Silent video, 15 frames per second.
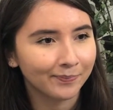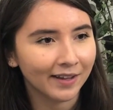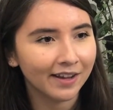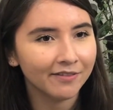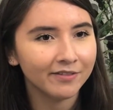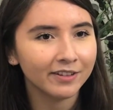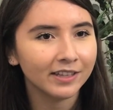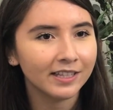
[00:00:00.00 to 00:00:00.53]
I
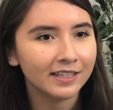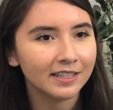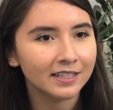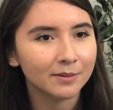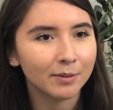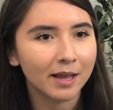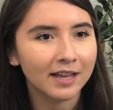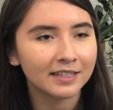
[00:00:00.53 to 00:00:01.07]
feel like this
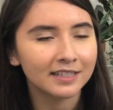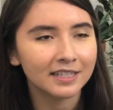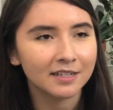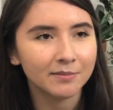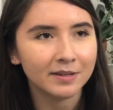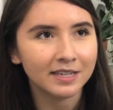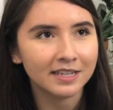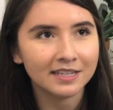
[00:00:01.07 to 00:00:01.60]
plant is going to
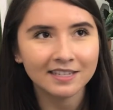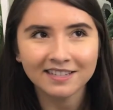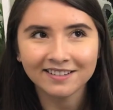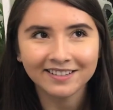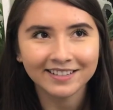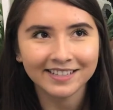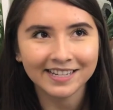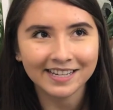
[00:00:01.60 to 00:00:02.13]
be easier
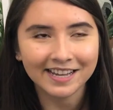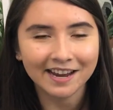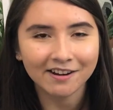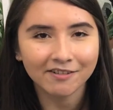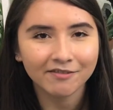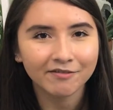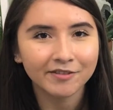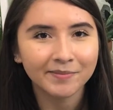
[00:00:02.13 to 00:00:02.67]
to take
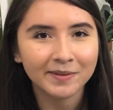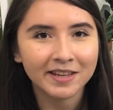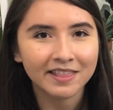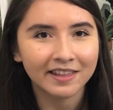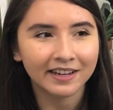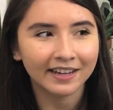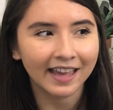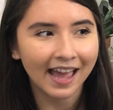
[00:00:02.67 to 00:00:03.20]
care of for me
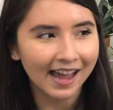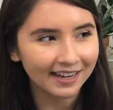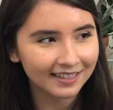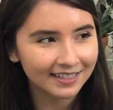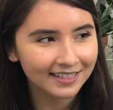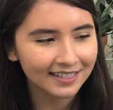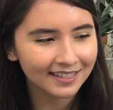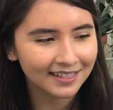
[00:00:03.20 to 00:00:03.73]
than a
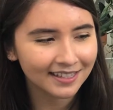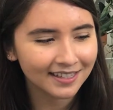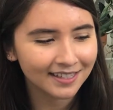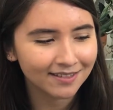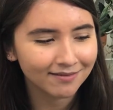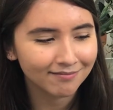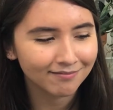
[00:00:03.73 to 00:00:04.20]
cactus